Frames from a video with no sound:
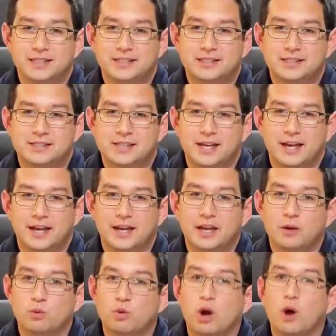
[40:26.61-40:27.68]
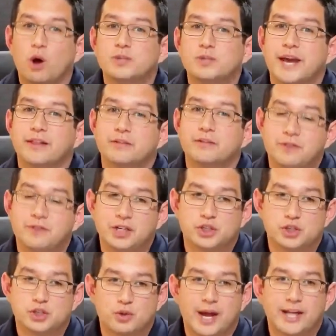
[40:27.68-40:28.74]
It rolls out the
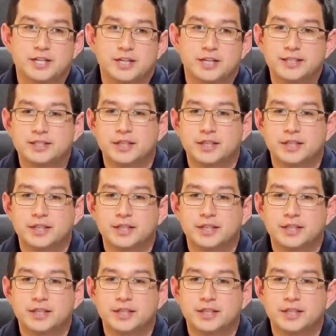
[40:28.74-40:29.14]
features gradually.